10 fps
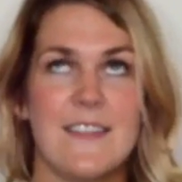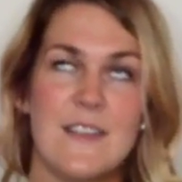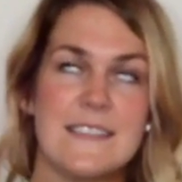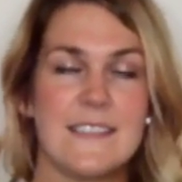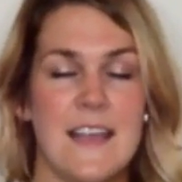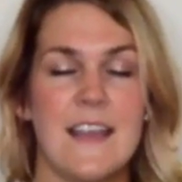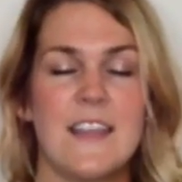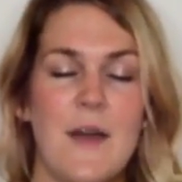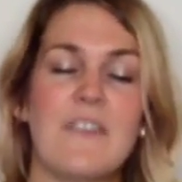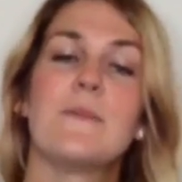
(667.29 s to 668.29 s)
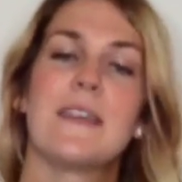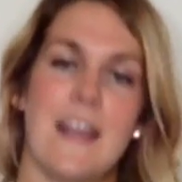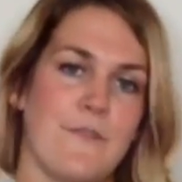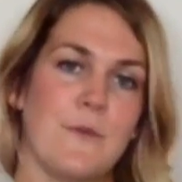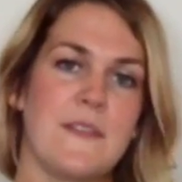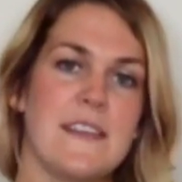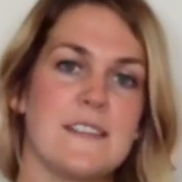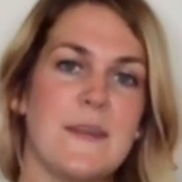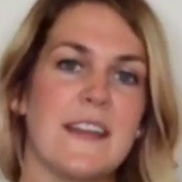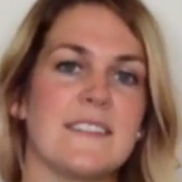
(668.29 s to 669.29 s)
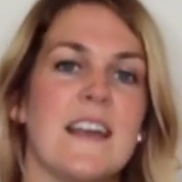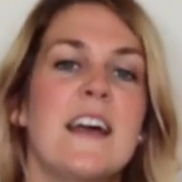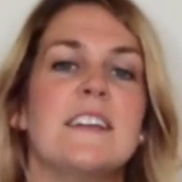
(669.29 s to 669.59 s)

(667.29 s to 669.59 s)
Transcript: these you have to be careful with these, because